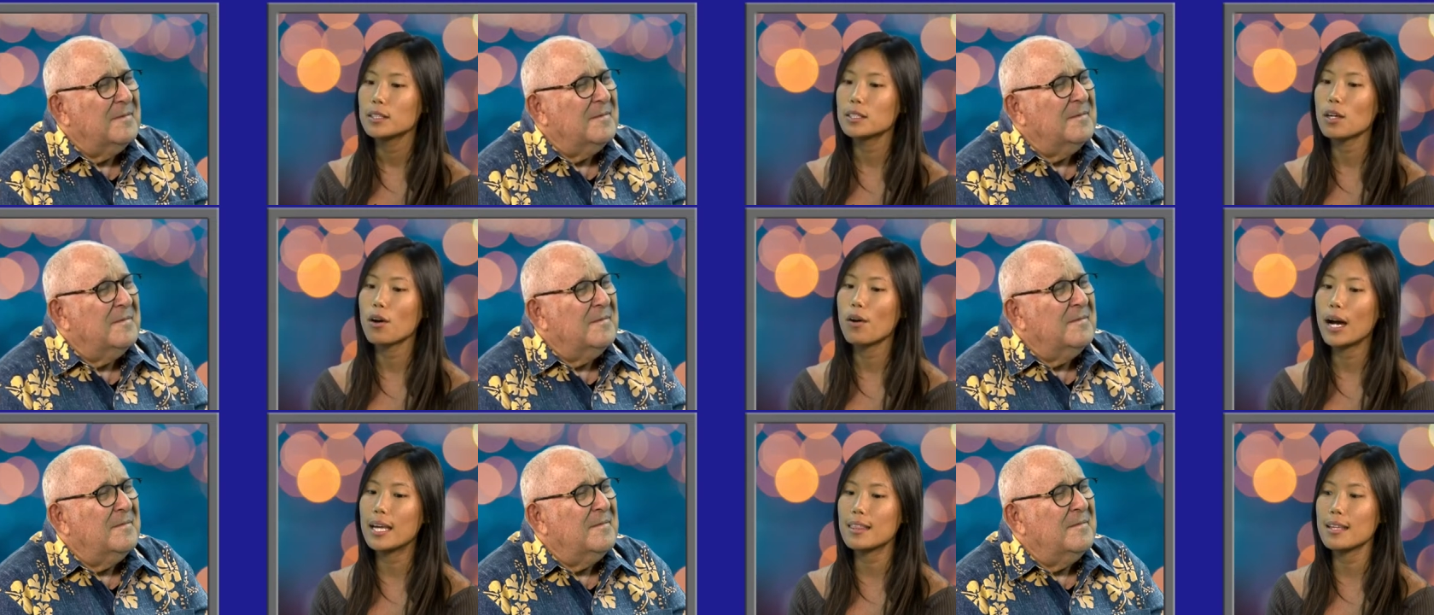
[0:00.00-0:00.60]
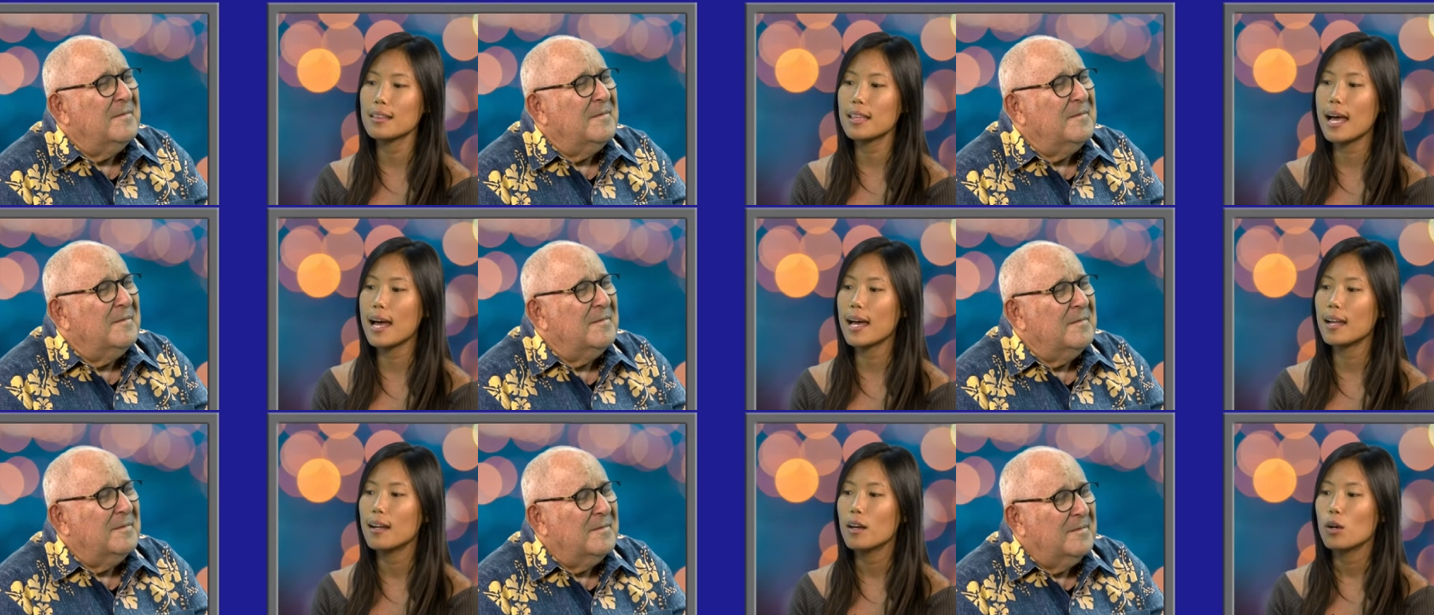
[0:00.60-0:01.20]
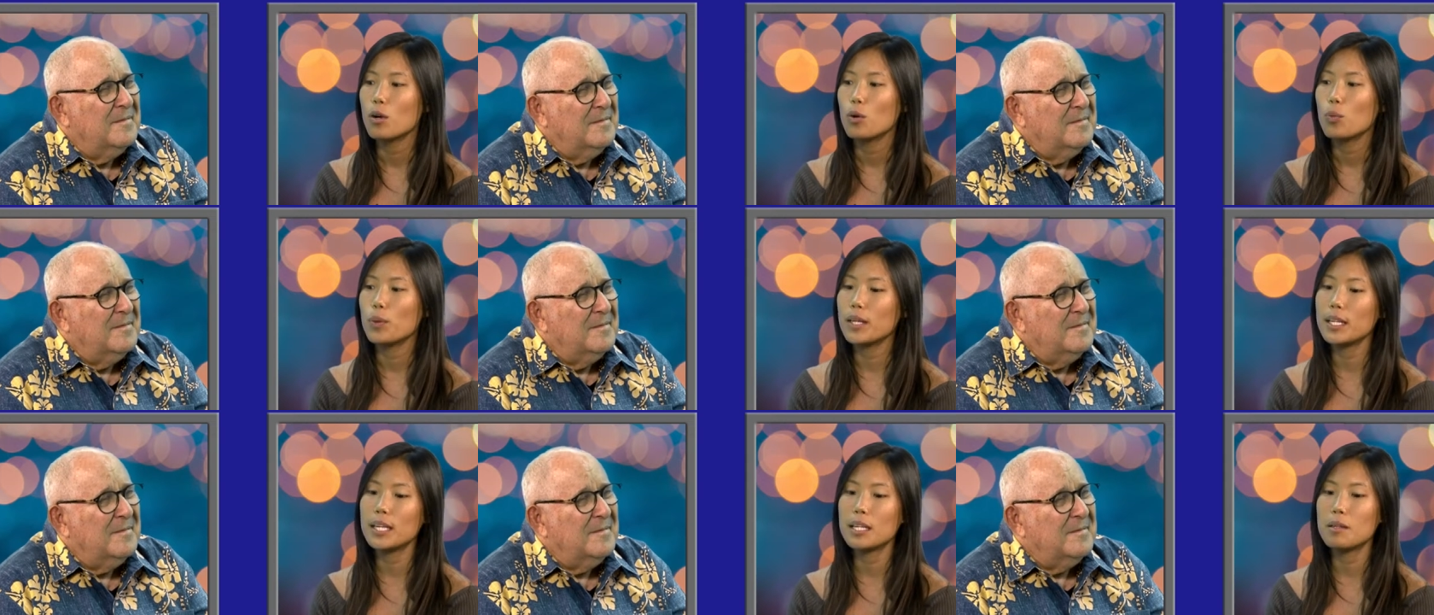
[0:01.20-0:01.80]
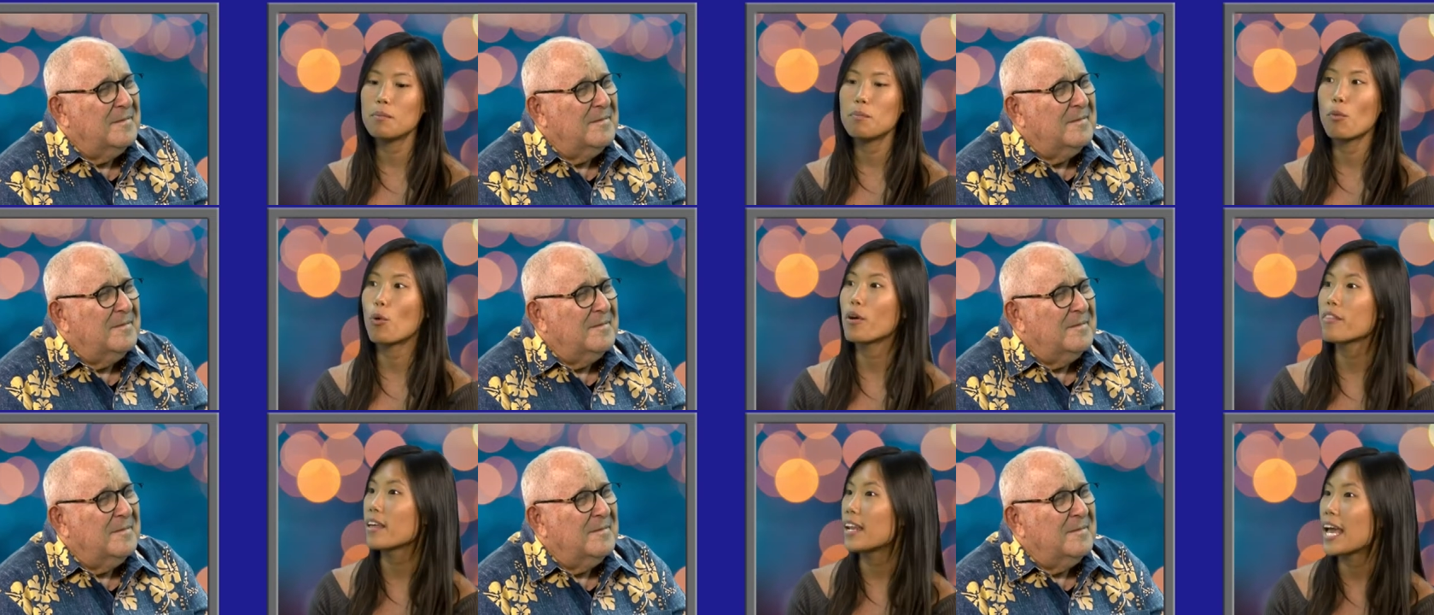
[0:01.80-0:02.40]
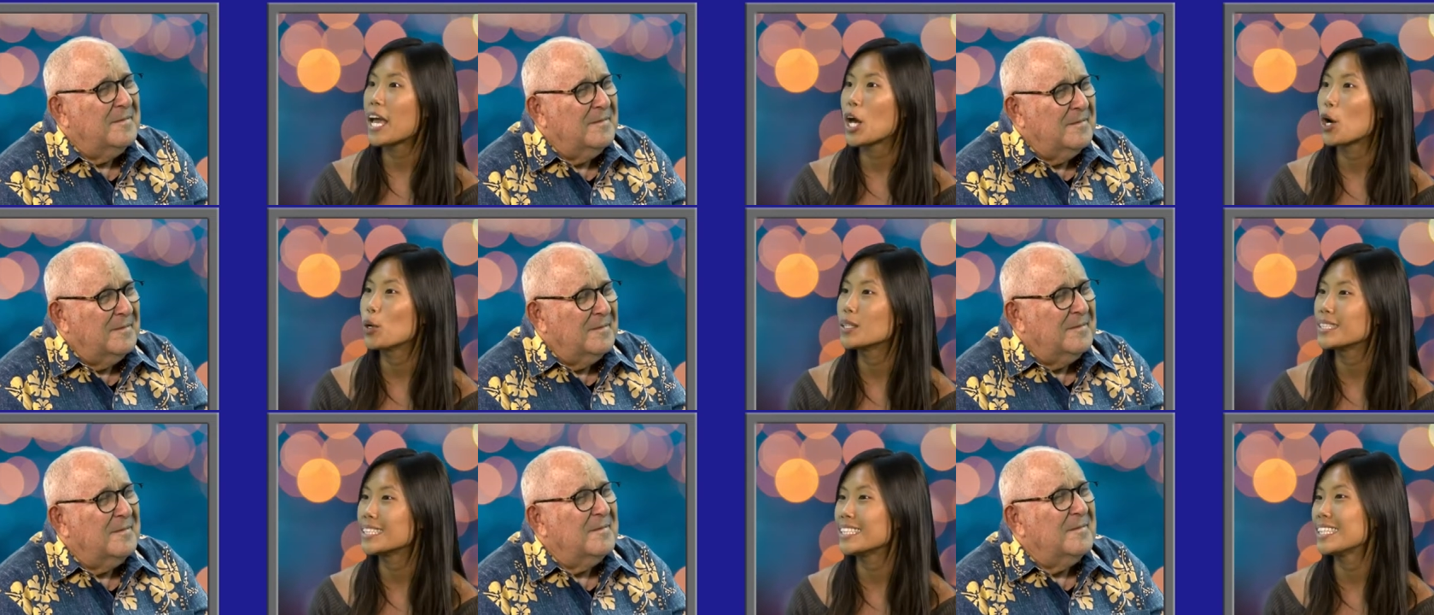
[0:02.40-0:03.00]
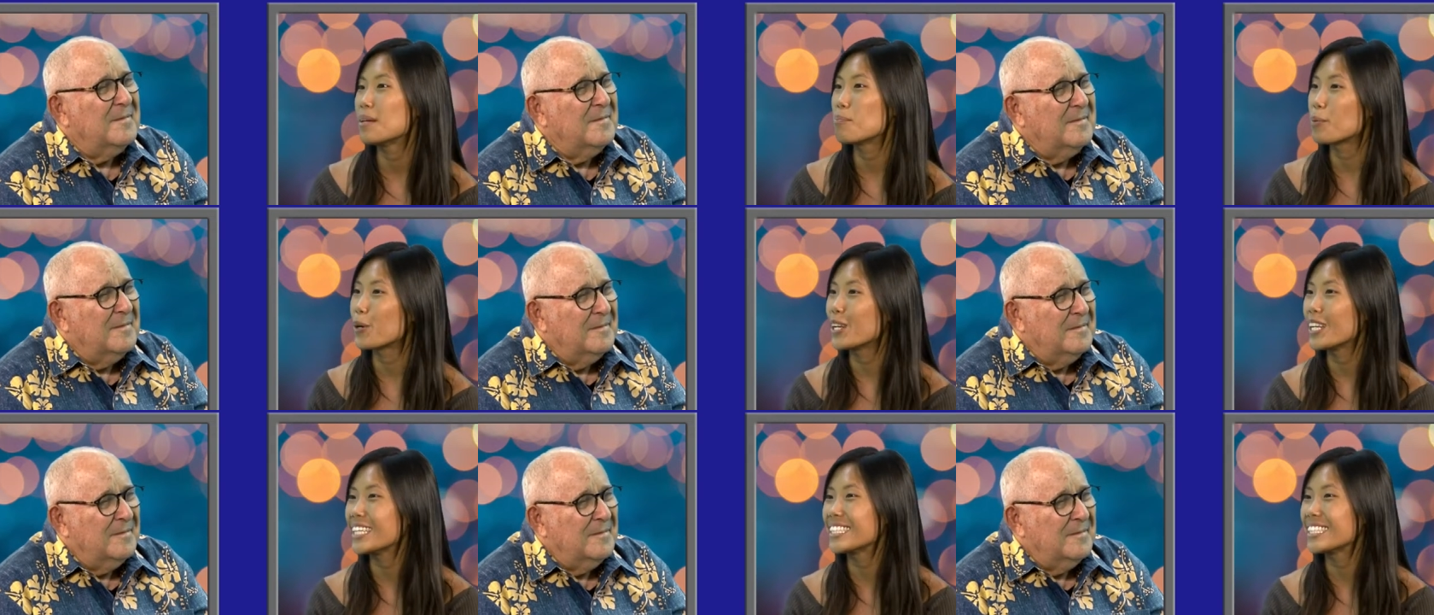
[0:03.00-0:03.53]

Speaker 1: So I think that we need more than AOC and Bernie